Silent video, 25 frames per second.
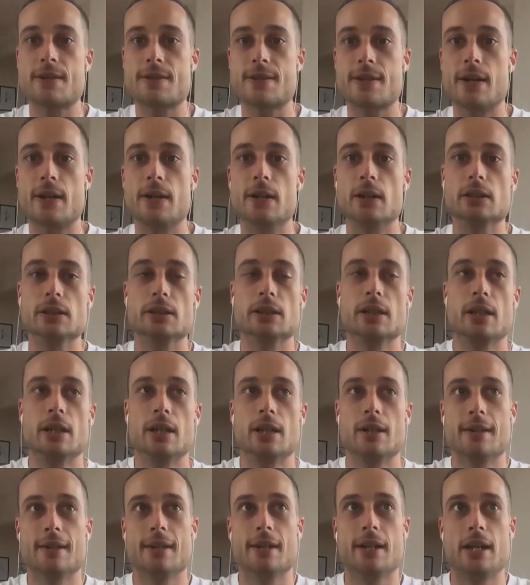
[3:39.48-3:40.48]
So
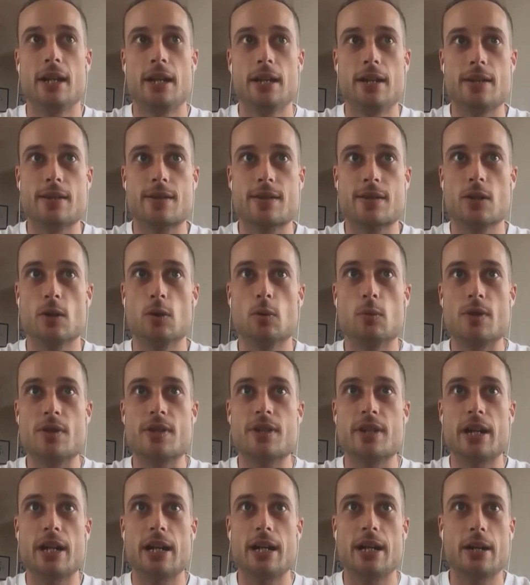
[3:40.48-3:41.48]
school
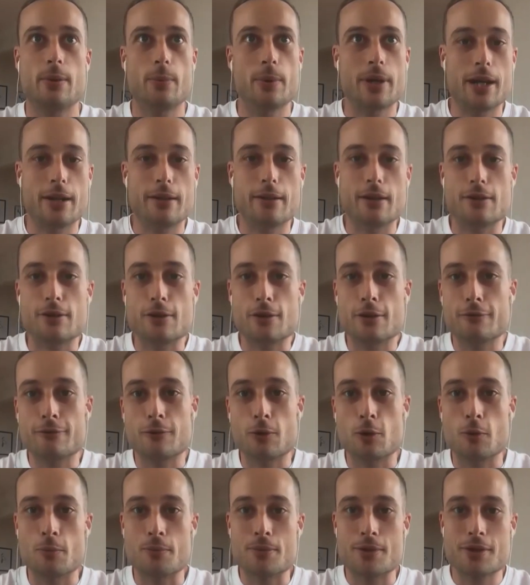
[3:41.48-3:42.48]
was, we had no
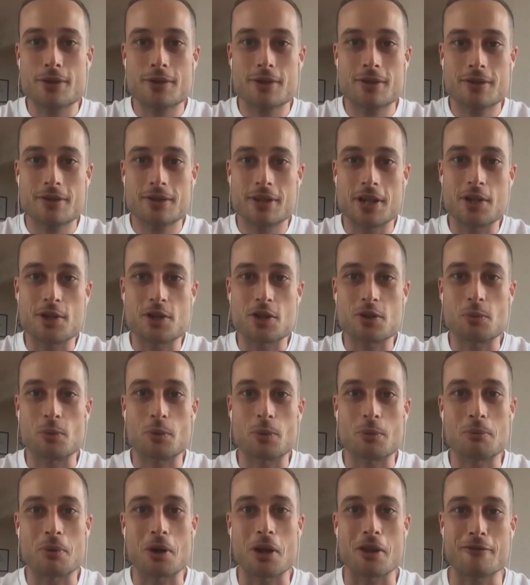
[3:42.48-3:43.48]
uniforms. Teachers
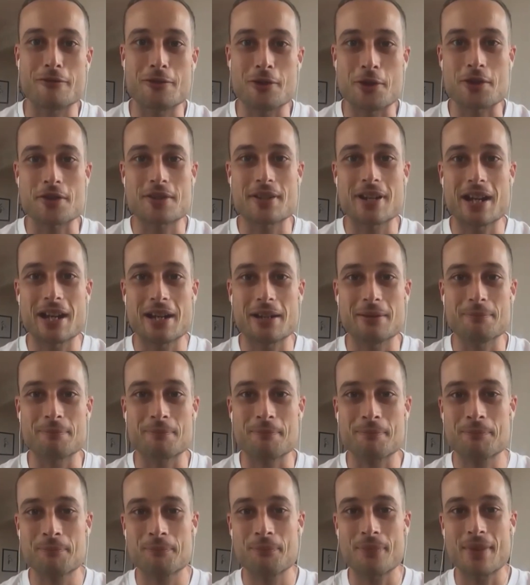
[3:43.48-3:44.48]
were by the first
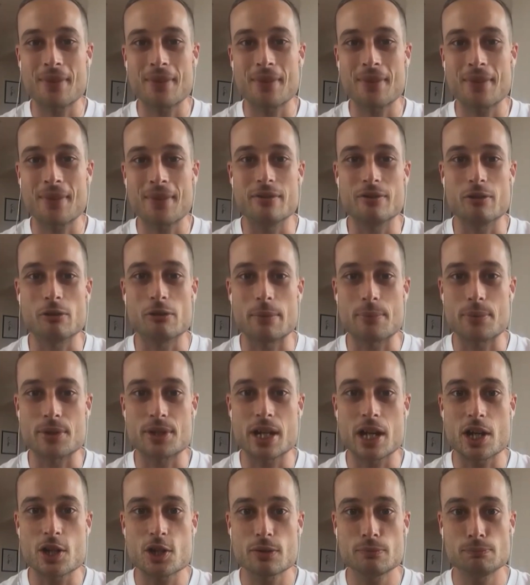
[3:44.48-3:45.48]
name, had a bit of a
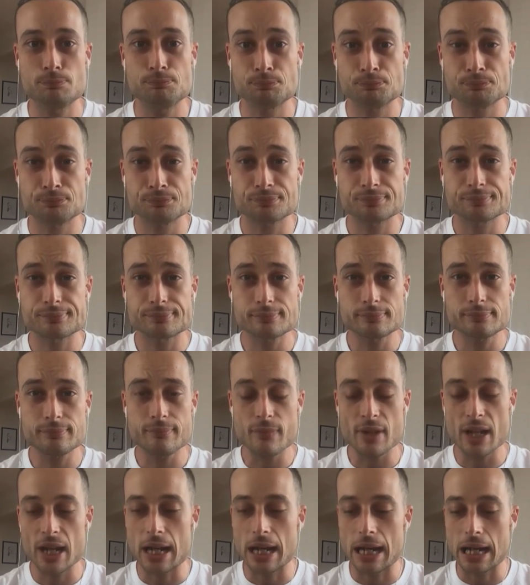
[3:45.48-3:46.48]
reputation.
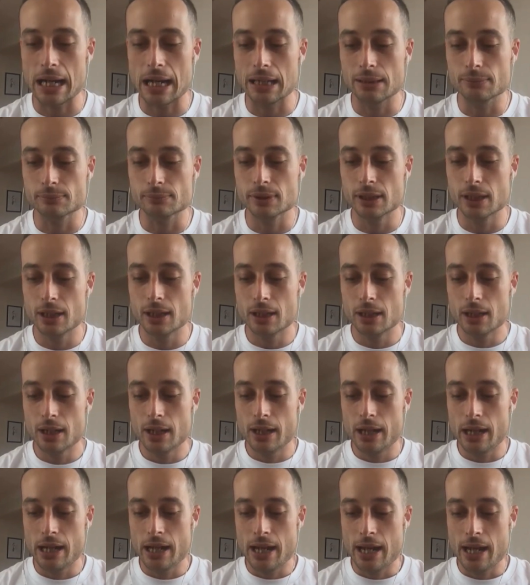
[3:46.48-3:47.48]
And
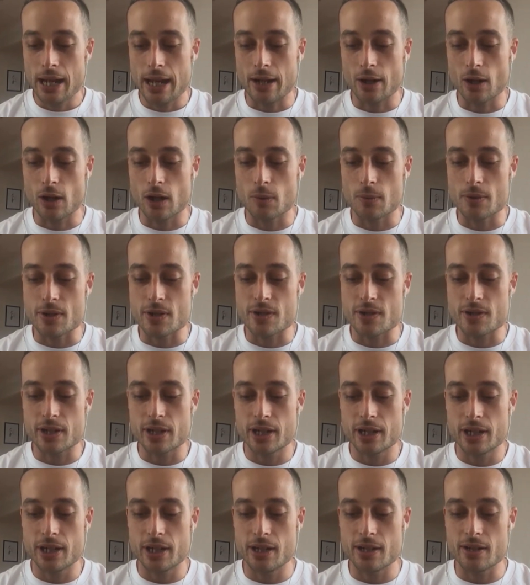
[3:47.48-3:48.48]
I
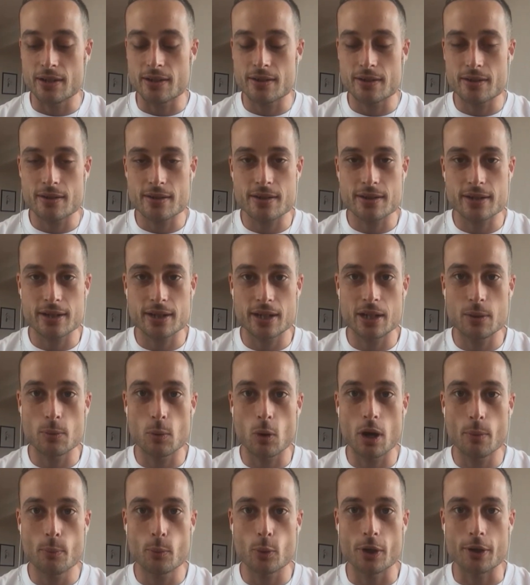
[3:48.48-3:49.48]
was a
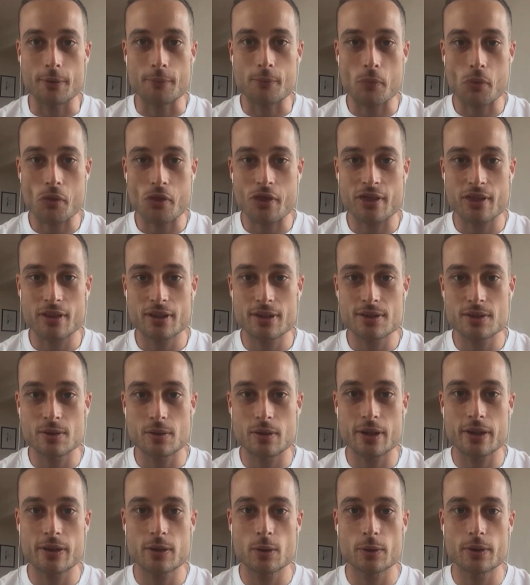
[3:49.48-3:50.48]
skinny white boy.
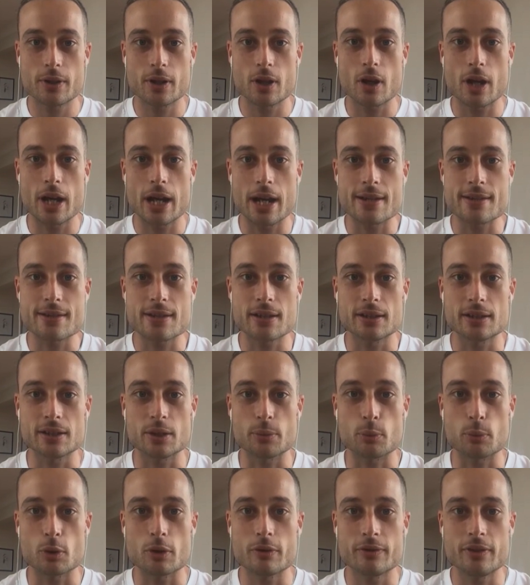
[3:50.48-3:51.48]
So I thought that I had
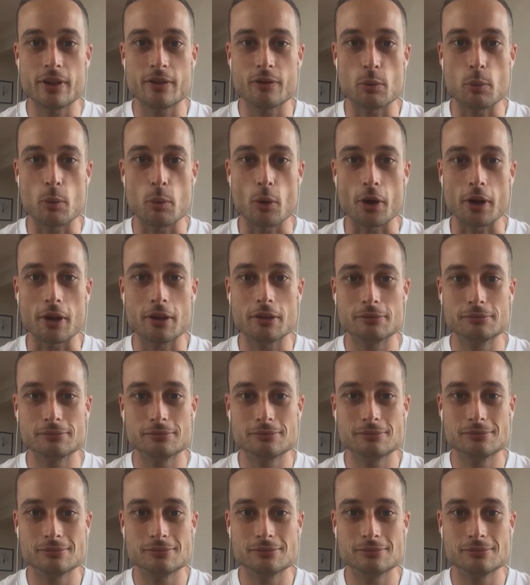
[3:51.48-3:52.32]
something to prove to everybody.